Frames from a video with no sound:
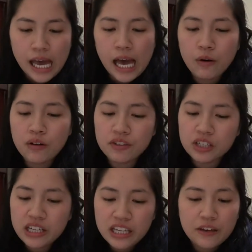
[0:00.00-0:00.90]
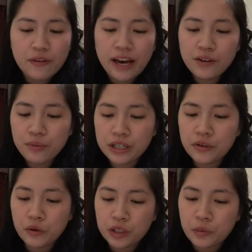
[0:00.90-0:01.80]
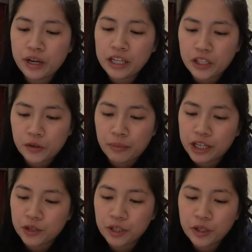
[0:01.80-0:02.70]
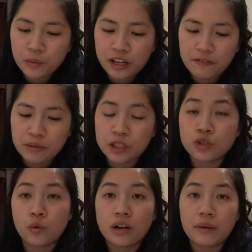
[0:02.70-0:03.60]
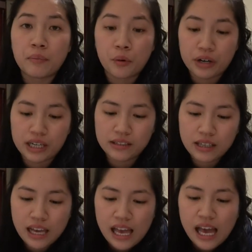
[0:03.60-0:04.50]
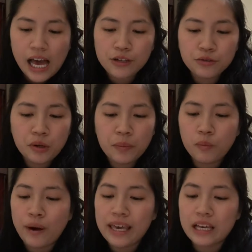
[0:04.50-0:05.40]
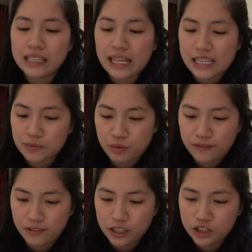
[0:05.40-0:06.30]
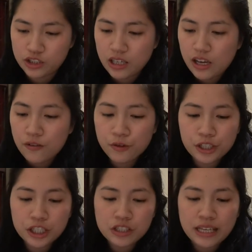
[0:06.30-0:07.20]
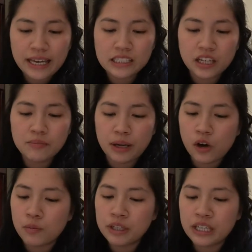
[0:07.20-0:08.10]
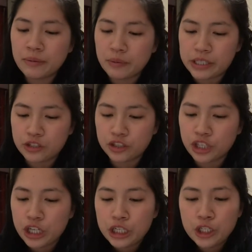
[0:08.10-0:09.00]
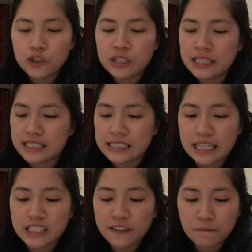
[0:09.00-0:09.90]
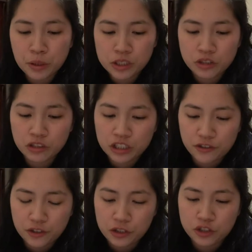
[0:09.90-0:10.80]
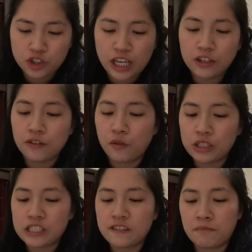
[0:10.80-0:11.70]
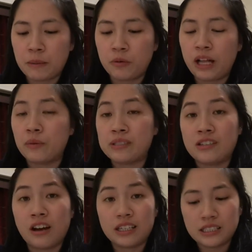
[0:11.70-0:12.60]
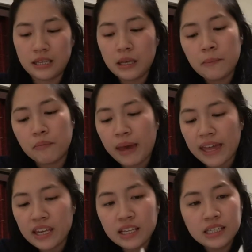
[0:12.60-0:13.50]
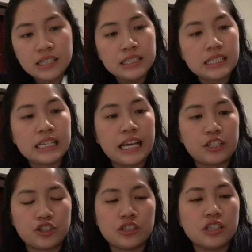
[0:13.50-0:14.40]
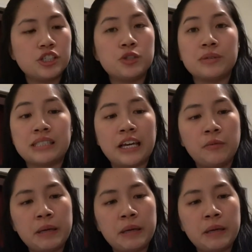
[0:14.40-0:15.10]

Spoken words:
However, if I'd written only what I knew, my career would have been short and boring. I grew up white and class privileged. For years, I had done my homework and my research using extensive personal interviews to channel the voices of people I was not. Men, teenagers, suicidal